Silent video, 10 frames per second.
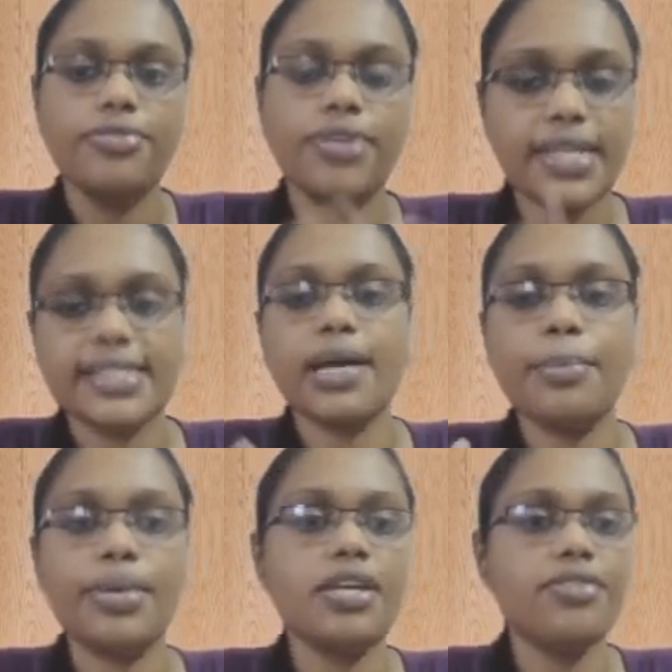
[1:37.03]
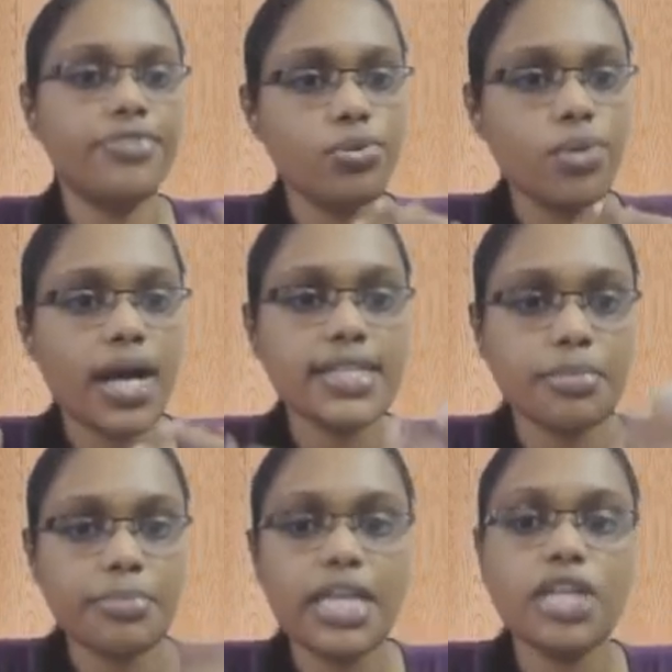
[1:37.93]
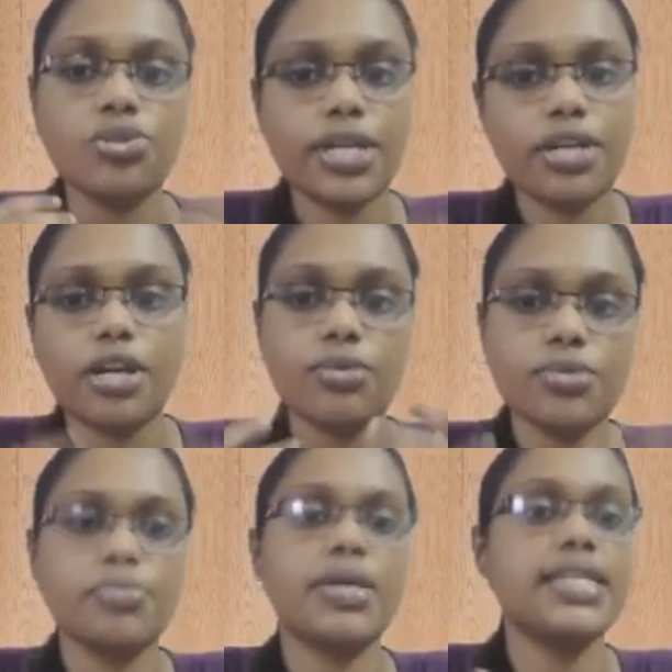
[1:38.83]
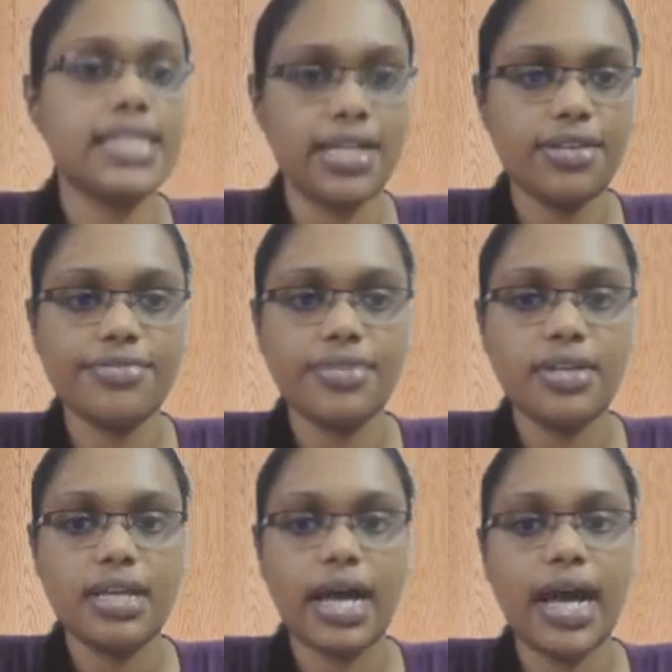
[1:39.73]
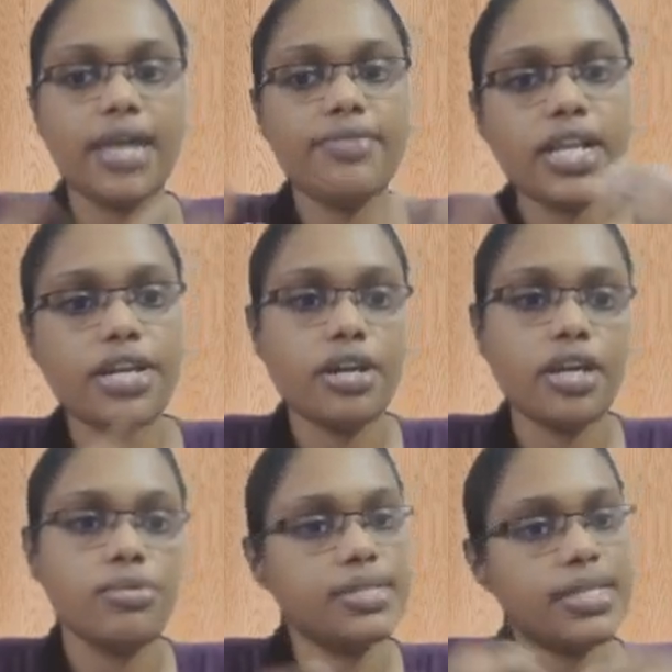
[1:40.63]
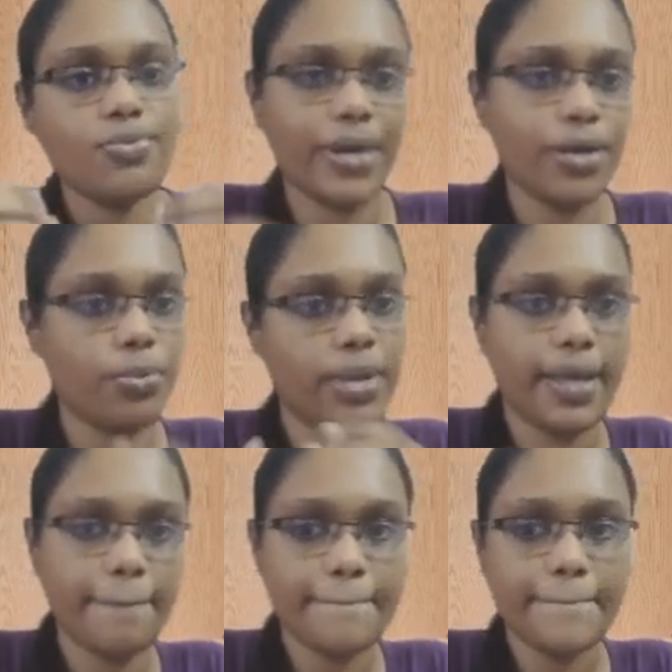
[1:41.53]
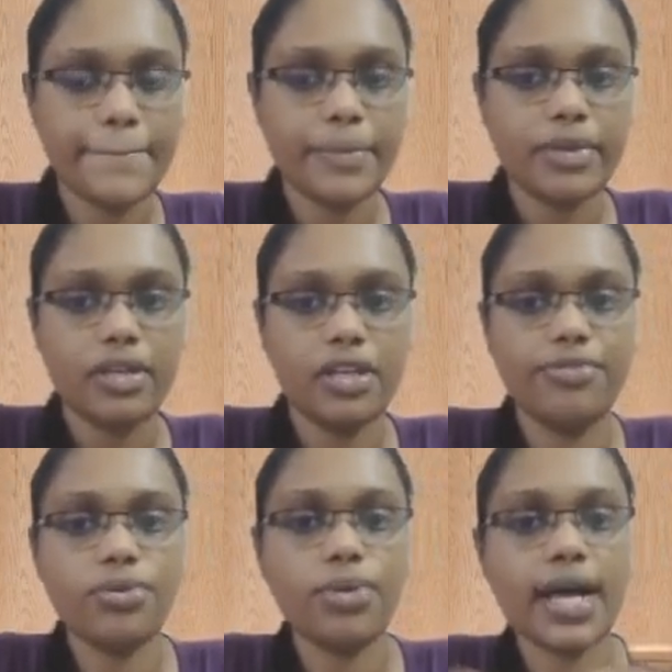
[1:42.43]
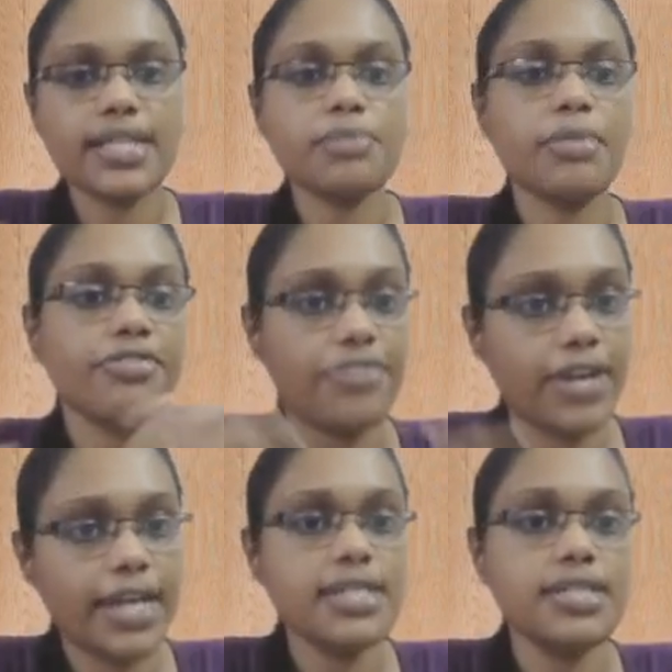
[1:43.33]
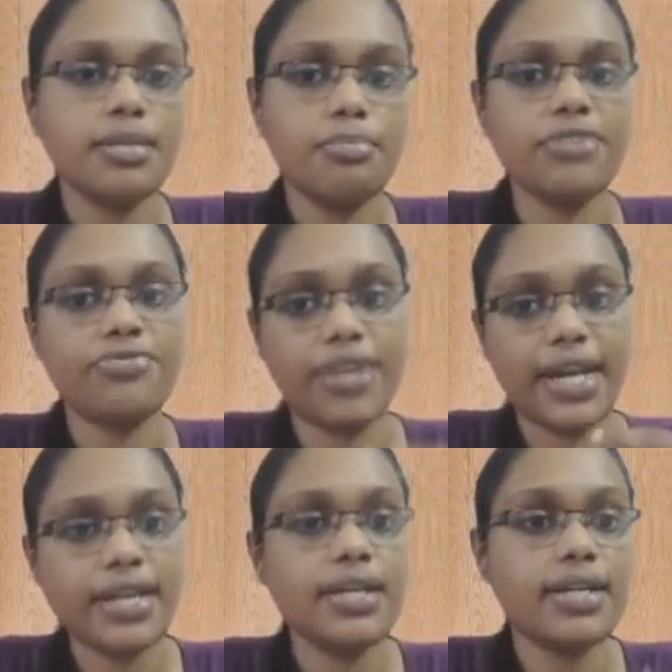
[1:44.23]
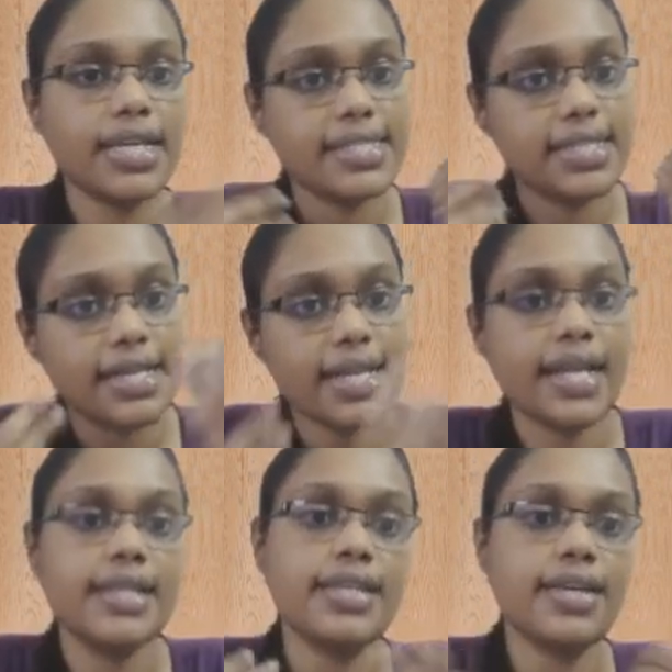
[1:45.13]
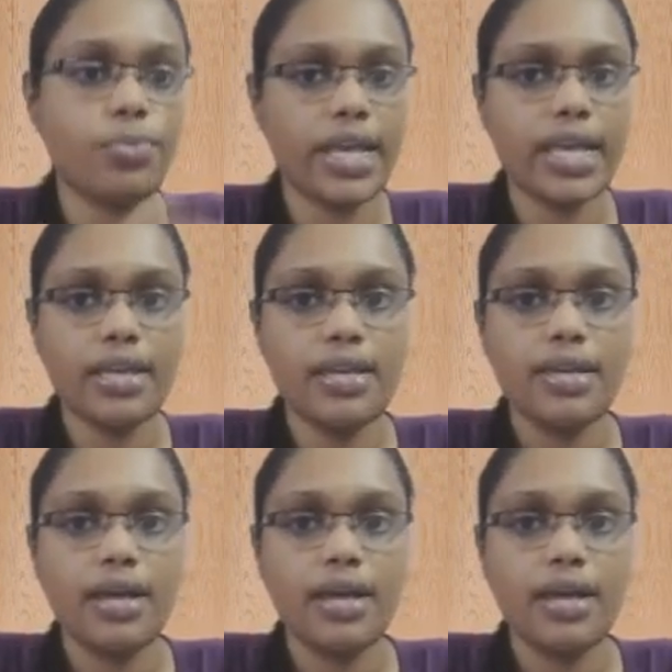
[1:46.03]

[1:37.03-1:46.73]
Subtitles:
For example, if you ask me to introduce myself, I will introduce in one way. If you ask my friend does in another way.